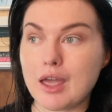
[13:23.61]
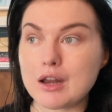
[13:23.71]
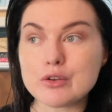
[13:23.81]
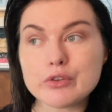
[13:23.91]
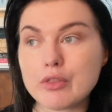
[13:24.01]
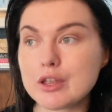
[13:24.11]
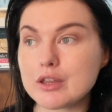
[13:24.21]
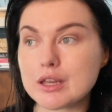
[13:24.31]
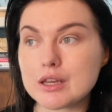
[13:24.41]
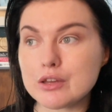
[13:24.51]
And I also
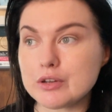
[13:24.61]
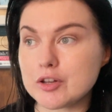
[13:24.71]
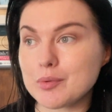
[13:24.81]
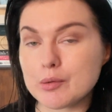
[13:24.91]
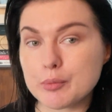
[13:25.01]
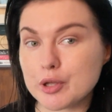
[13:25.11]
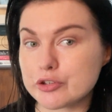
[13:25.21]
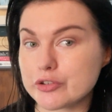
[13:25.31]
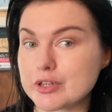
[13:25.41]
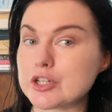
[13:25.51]
think you need to be able to
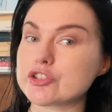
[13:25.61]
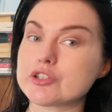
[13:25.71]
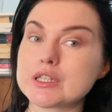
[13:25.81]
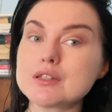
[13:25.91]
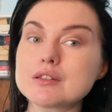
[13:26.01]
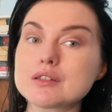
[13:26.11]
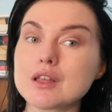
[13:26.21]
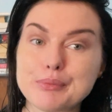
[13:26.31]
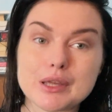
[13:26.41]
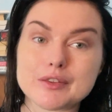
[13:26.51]
purchase luxuries
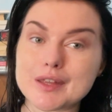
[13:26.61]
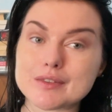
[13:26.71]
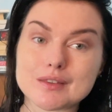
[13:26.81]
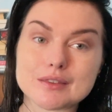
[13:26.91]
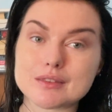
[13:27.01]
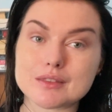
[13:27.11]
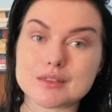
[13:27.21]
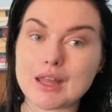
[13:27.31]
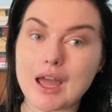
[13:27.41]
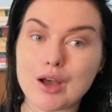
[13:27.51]
because that's
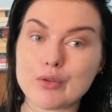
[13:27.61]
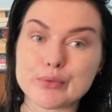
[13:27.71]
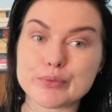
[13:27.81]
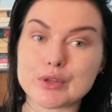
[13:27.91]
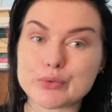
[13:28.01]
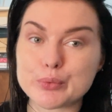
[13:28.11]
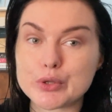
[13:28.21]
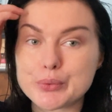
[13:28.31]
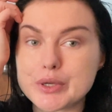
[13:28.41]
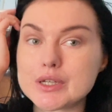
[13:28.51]
how this
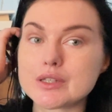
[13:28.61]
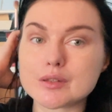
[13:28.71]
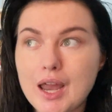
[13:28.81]
world works.